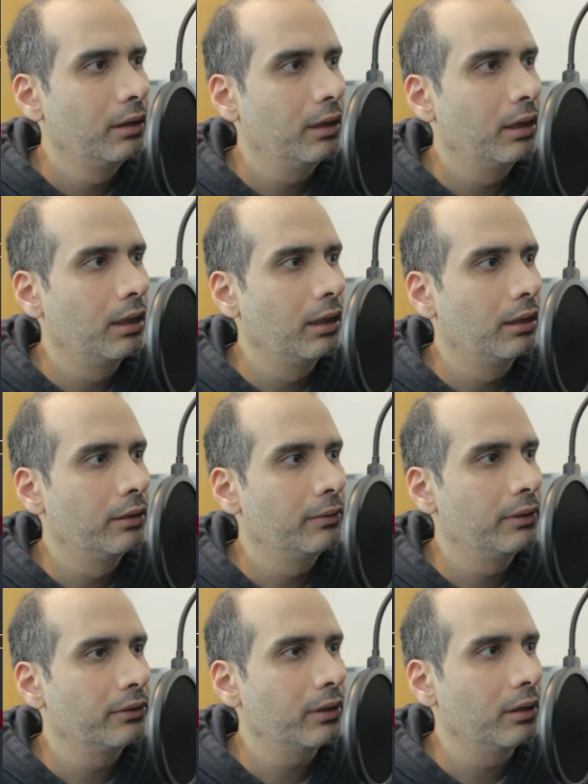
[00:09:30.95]

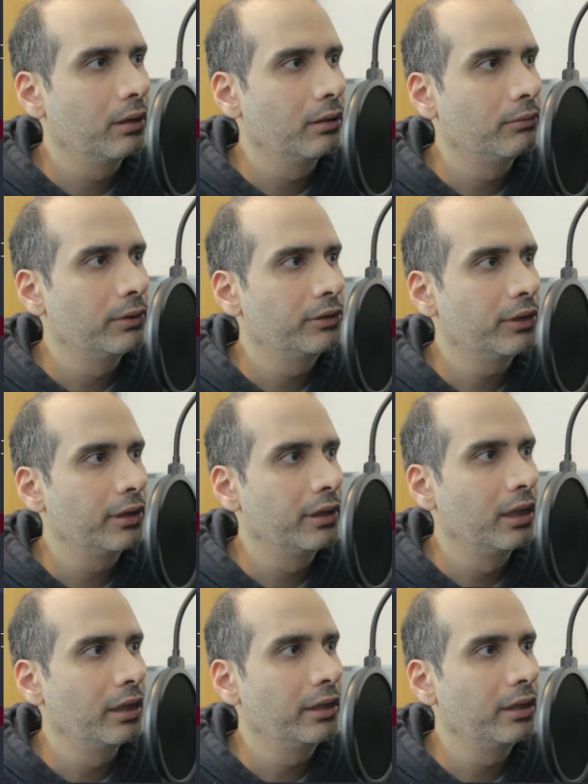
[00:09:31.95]
it's going to return
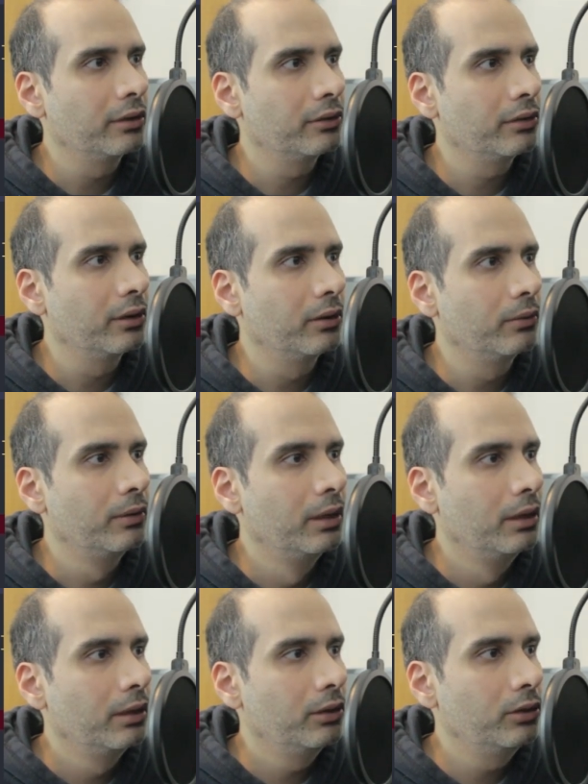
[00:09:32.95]
none here. So
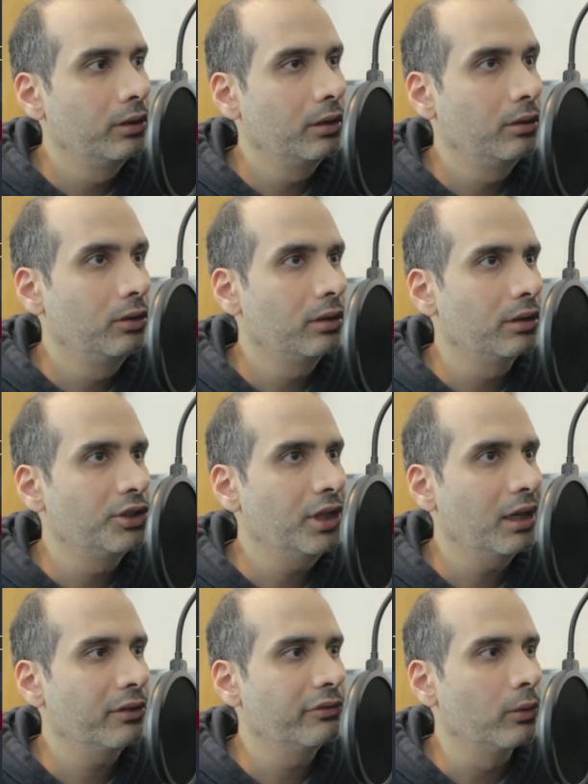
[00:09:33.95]
you can
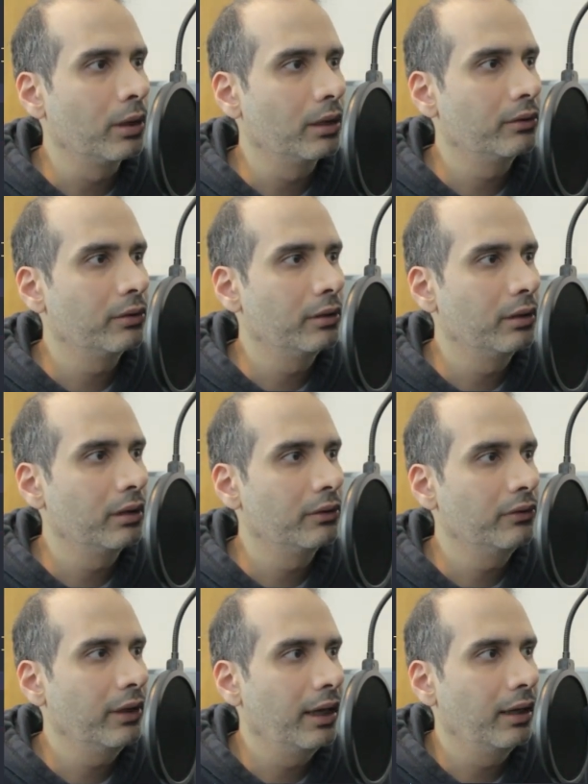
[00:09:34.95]
check for it. So you can
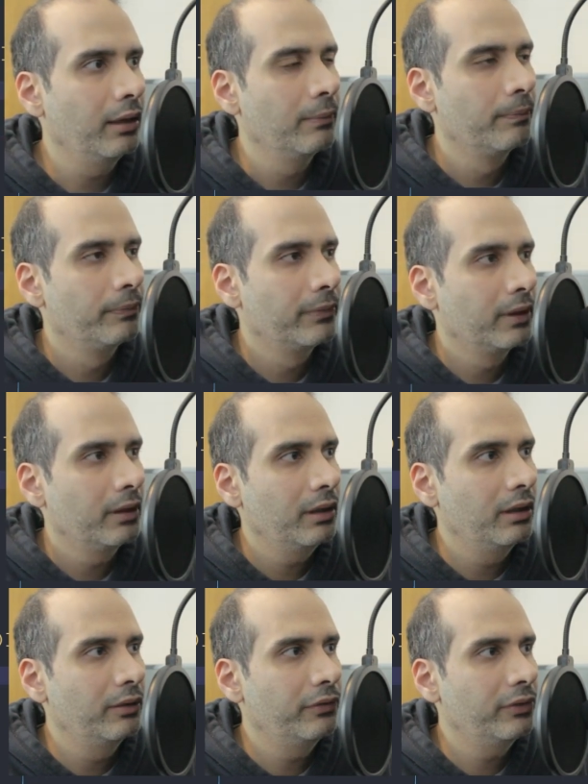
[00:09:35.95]
say
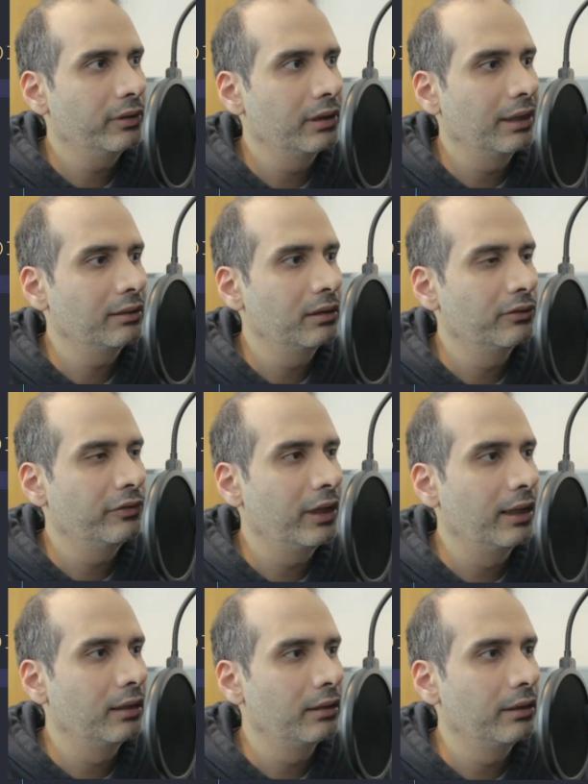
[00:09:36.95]
if selected
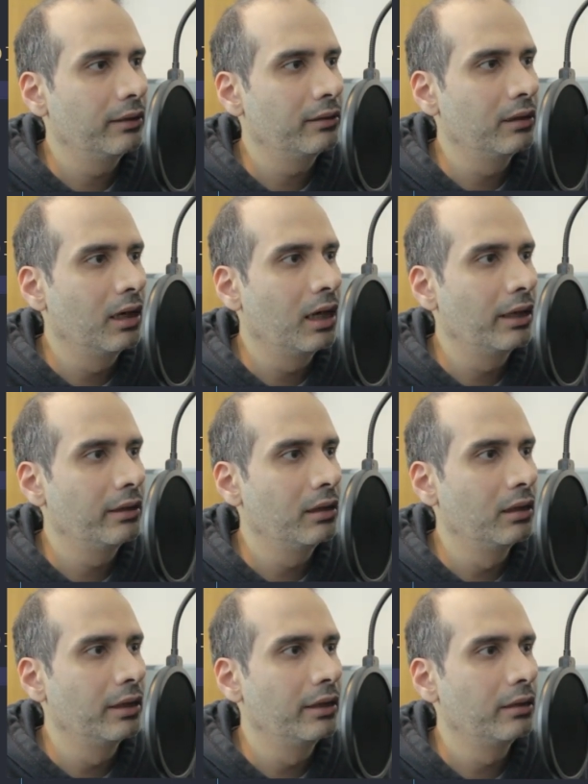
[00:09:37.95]
file is not
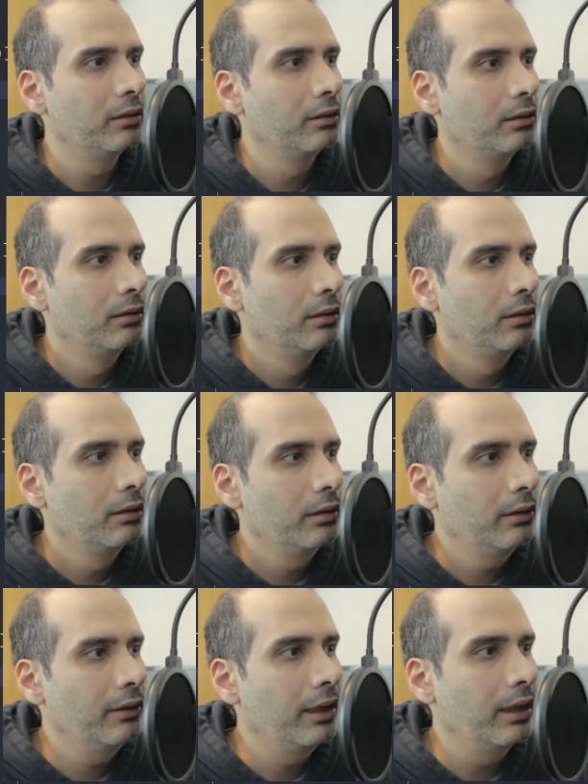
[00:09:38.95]
none,
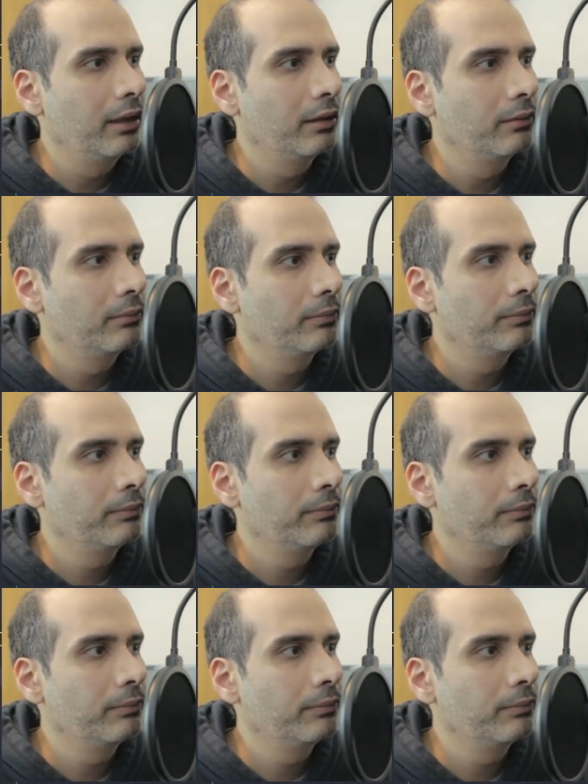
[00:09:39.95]
then